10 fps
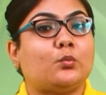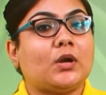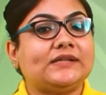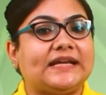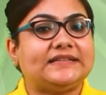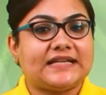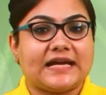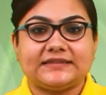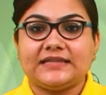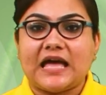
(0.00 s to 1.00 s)
what
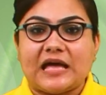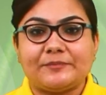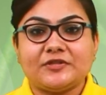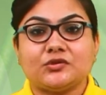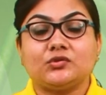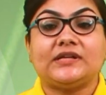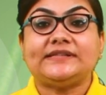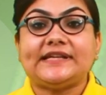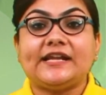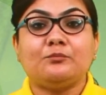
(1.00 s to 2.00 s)
exactly happens to the
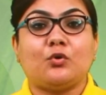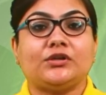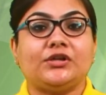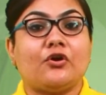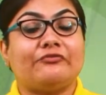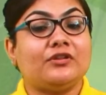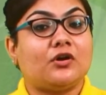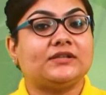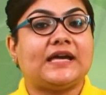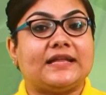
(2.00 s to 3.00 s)
dead body of an
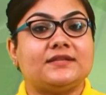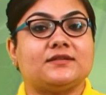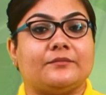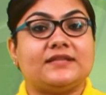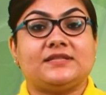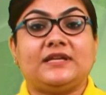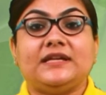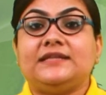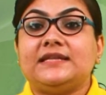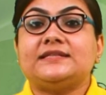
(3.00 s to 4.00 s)
organism?
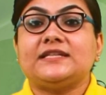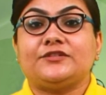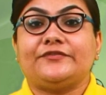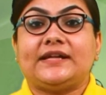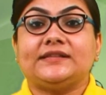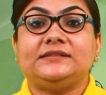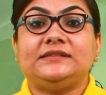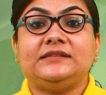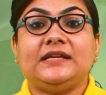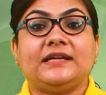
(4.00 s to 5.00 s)
This is where
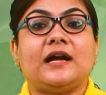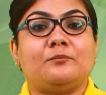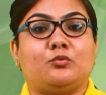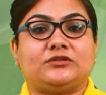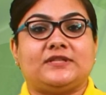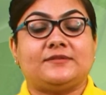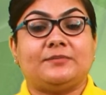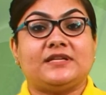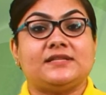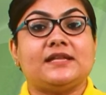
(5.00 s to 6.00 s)
decomposers
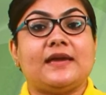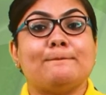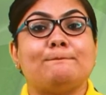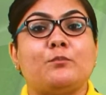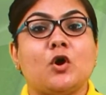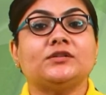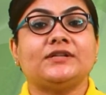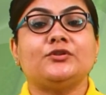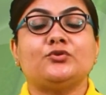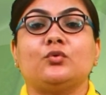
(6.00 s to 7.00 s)
plays an
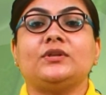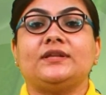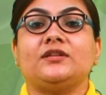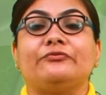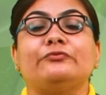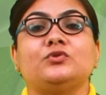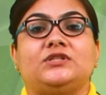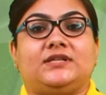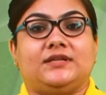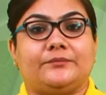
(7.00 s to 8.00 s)
important role in the food
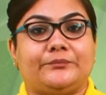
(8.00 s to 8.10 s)
chain.